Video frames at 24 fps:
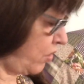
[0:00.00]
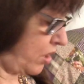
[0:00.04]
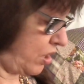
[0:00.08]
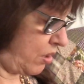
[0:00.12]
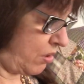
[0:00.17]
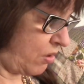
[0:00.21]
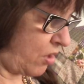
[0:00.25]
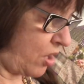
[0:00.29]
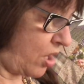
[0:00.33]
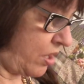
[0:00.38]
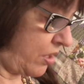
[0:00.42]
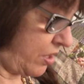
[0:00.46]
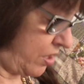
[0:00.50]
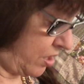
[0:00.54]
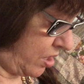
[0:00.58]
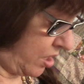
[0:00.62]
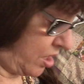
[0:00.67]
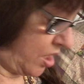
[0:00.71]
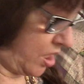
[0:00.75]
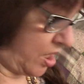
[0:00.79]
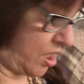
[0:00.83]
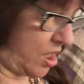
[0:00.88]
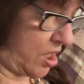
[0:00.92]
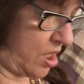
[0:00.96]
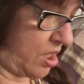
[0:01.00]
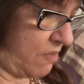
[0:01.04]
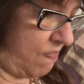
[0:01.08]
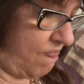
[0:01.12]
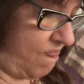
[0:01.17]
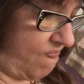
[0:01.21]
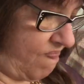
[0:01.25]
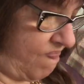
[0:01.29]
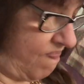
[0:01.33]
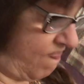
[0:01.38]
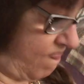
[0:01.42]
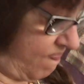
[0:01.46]
It lost.
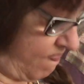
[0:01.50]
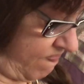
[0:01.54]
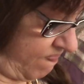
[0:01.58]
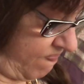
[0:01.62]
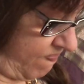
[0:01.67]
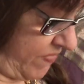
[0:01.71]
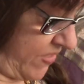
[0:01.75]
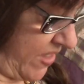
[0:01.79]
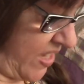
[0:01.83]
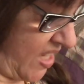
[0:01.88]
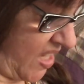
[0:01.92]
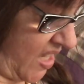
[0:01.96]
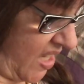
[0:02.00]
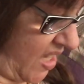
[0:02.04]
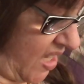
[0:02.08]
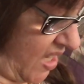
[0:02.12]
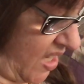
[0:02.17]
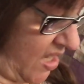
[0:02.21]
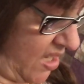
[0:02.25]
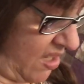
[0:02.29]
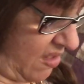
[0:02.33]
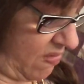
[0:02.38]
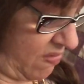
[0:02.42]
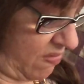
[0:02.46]
Thank you.